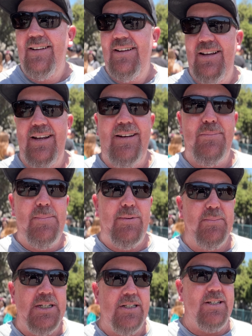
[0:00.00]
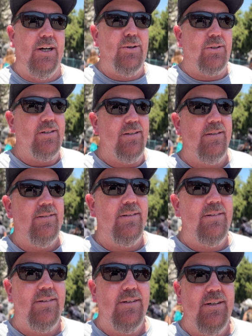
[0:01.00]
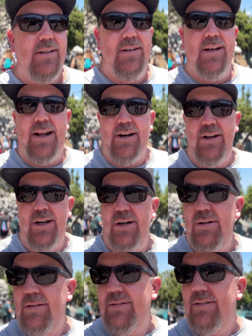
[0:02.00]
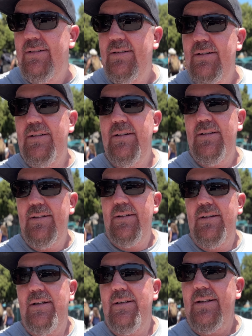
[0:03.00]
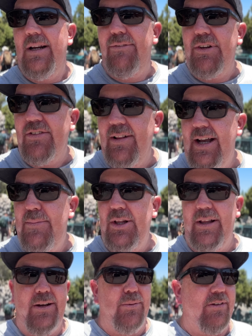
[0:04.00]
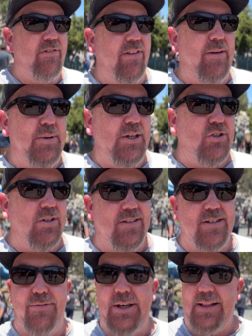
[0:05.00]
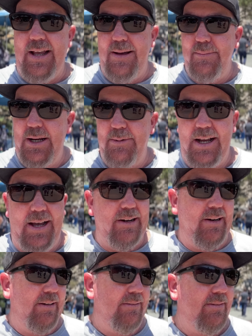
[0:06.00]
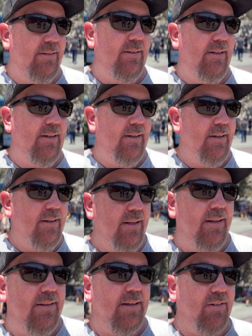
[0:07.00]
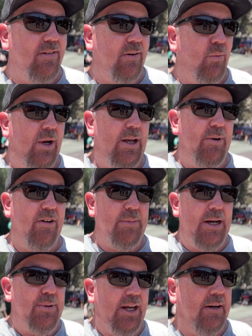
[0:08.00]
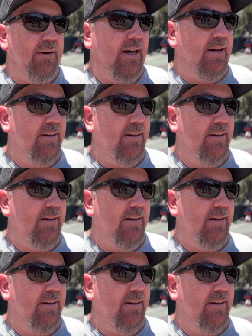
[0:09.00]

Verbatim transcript: and people would be stoked. I don't know, you know, if there's a liability with slippage and stuff like that, maybe, I don't know. Things that are way above my pay grade.